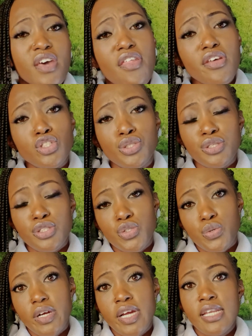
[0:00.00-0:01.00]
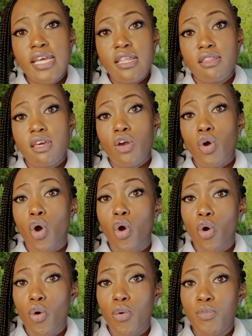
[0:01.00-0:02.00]
other children in their
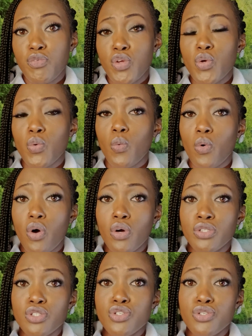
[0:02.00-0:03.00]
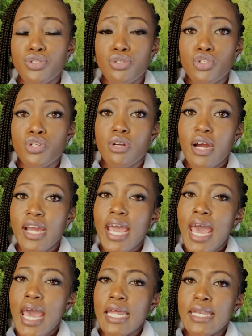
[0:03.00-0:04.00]
home, you want to try
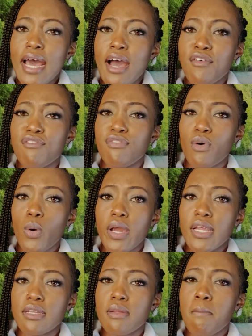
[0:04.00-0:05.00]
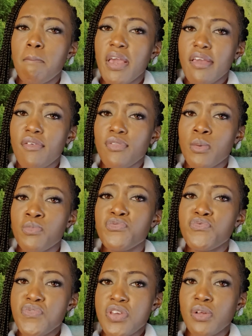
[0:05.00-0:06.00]
and avoid making them
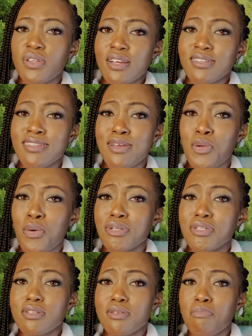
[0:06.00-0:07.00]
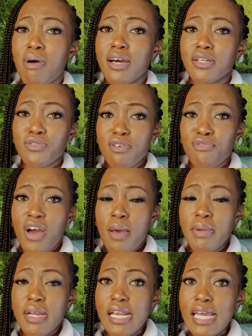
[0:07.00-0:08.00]
feel that they're not part of the
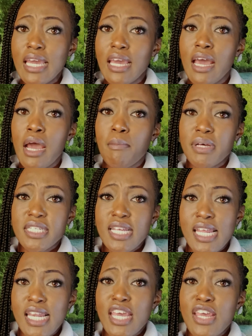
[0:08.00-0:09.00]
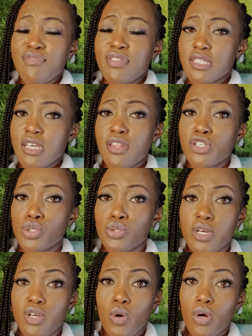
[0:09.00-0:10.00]
family, particularly if these other
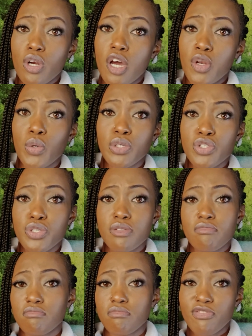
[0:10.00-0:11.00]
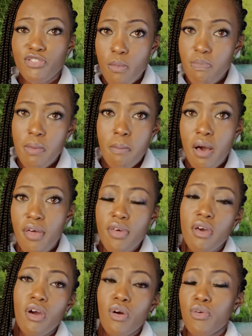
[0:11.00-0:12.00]
children are not from the
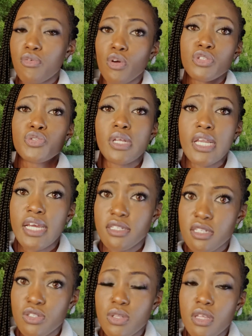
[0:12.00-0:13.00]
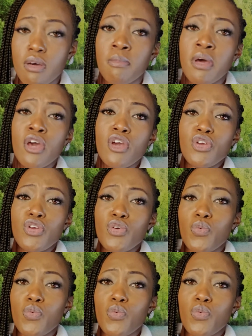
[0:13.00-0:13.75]
mother or not related to them. You